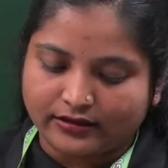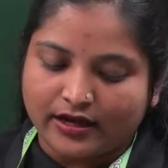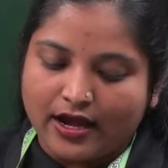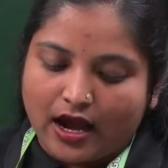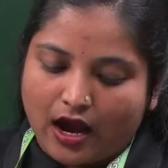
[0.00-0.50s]

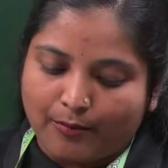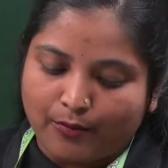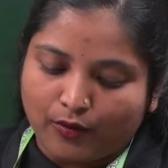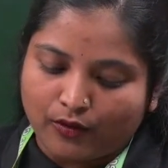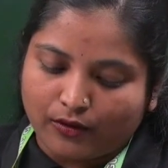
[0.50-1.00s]
A
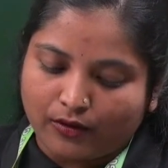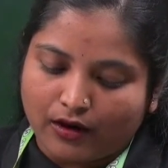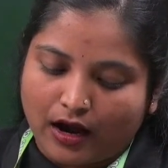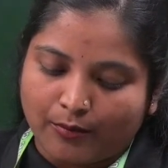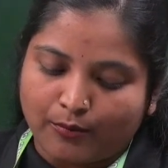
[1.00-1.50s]

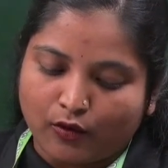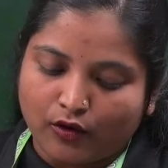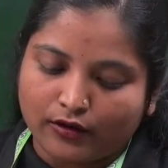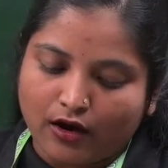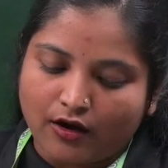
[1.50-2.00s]
board
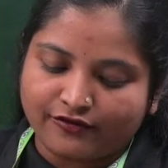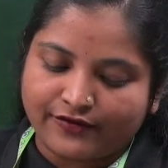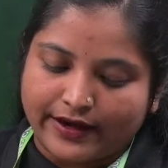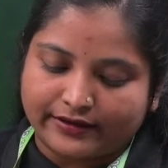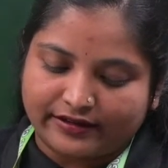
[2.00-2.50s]
of
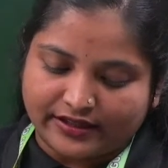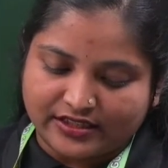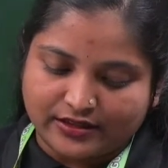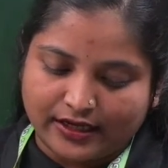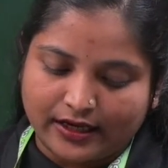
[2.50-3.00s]

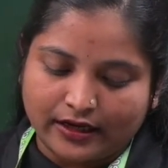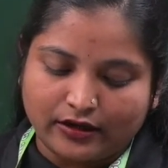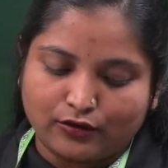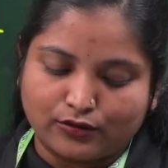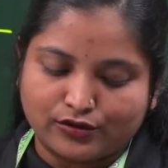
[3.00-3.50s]
trustee
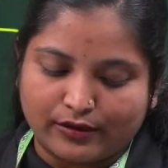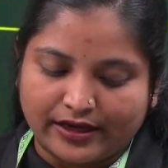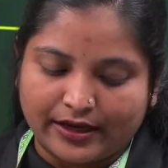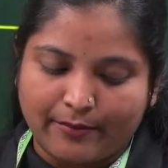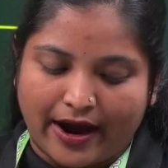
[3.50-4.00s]
usually
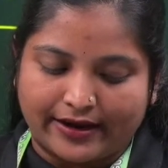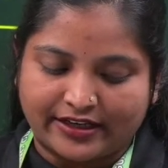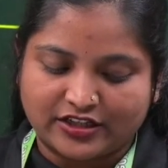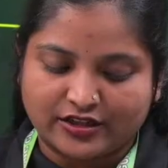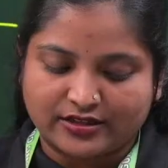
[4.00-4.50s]

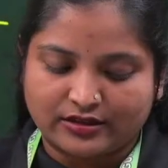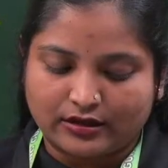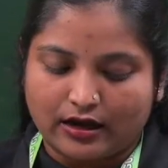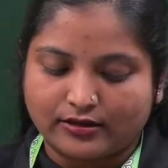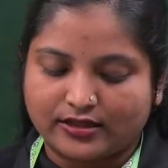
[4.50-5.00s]
manages
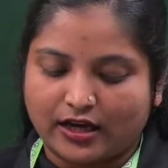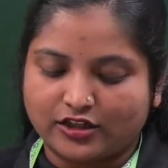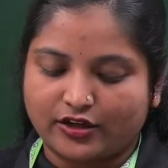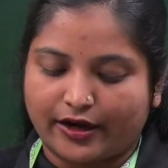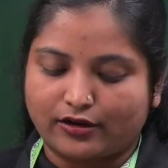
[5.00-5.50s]
such kind
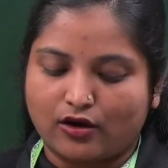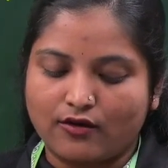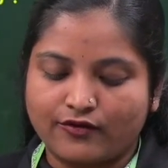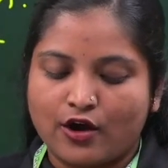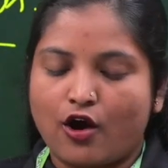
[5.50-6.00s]
of
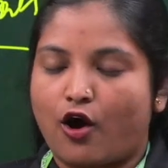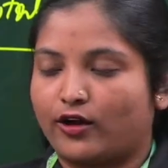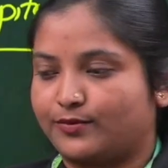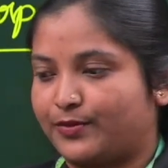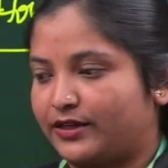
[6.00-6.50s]

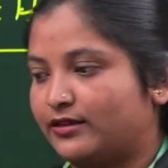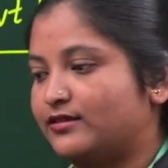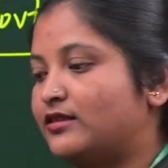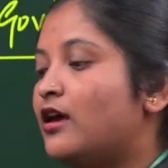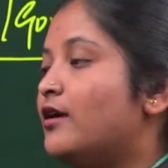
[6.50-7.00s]
hospitals,
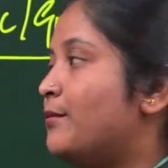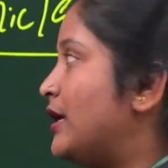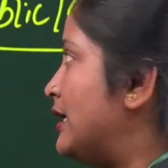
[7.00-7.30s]
means